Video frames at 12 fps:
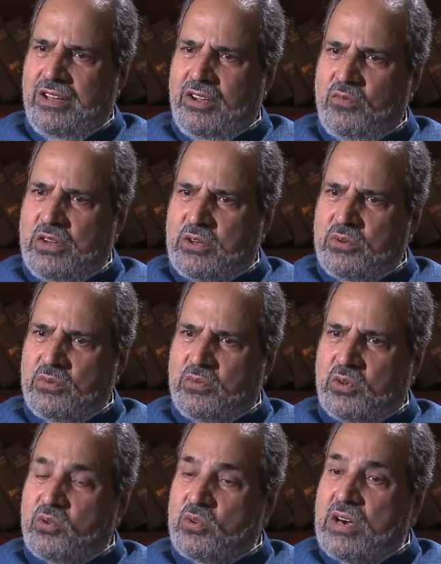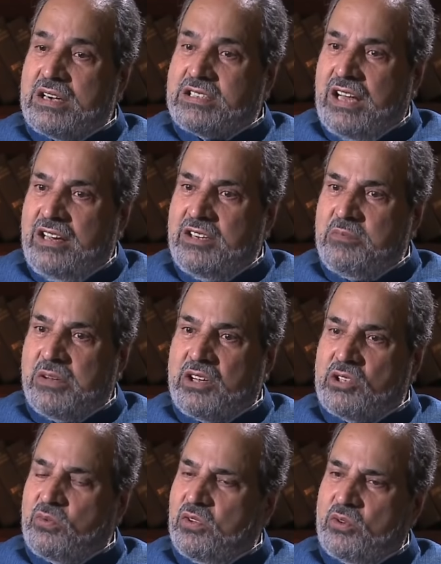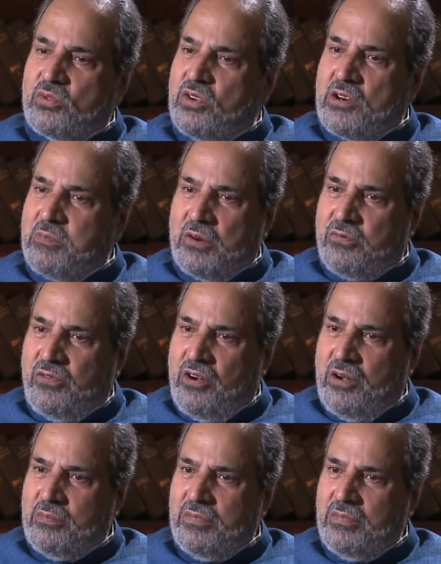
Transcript: Okay. We, could, we could not sell it because we could not perform.